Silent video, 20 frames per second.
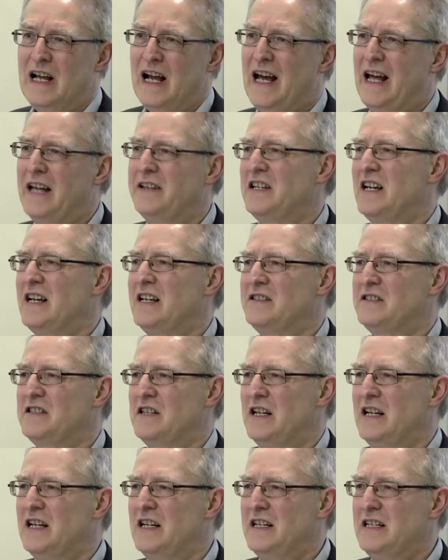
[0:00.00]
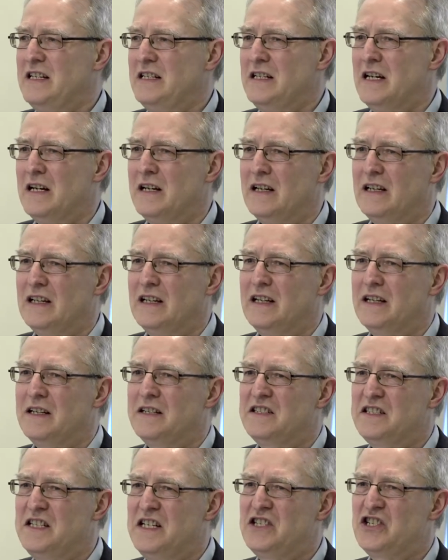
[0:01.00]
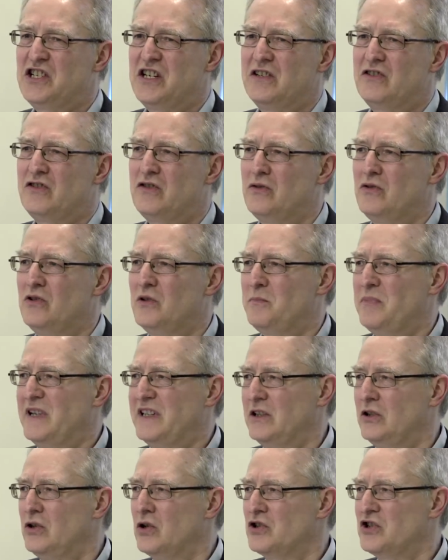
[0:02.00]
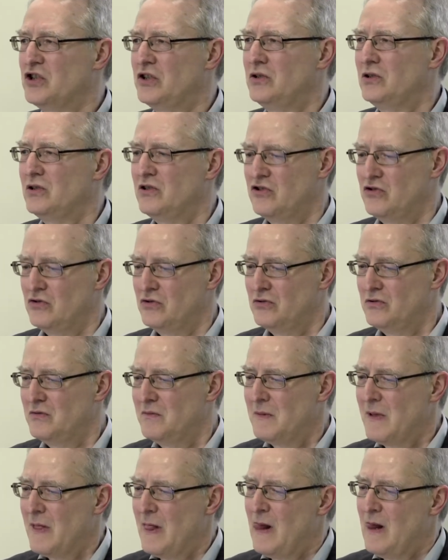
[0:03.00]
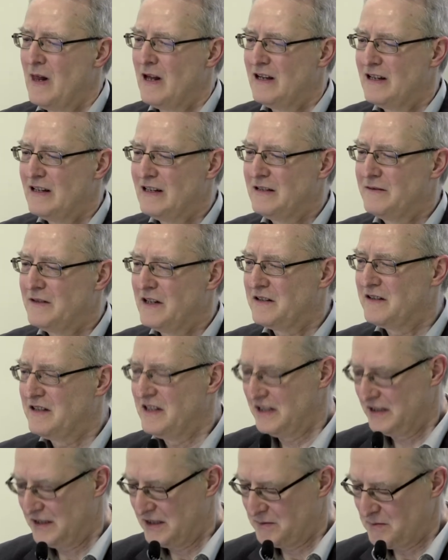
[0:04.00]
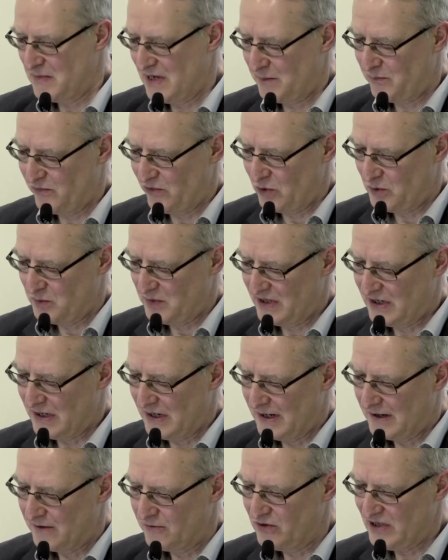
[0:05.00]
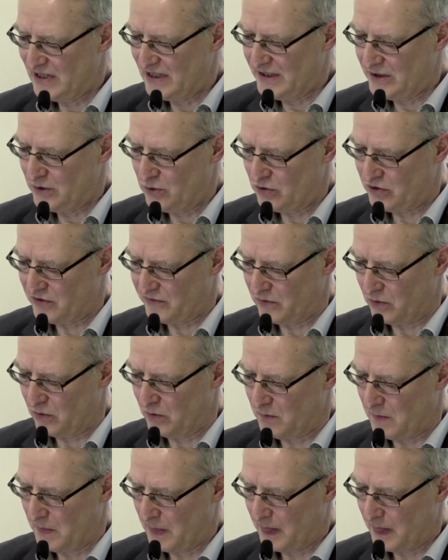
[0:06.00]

And as a uh, teaching tool, a pedagogical tool, uh, I think this map would be really useful.